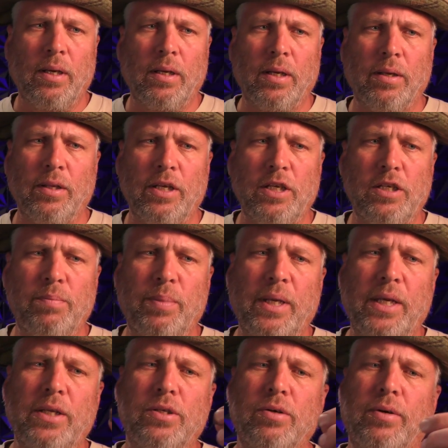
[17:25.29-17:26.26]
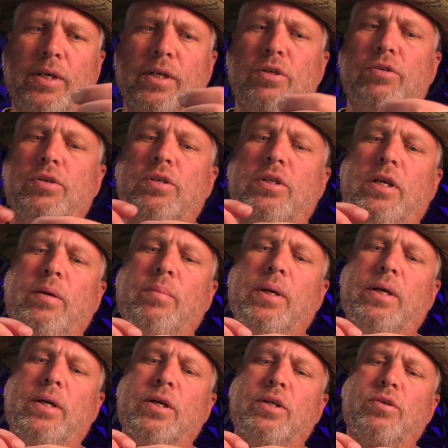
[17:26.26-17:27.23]
Now these beads are interesting
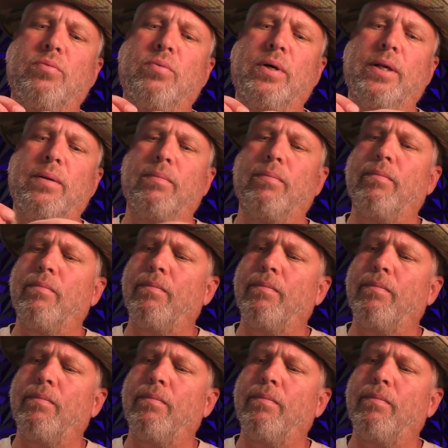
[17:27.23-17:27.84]
because what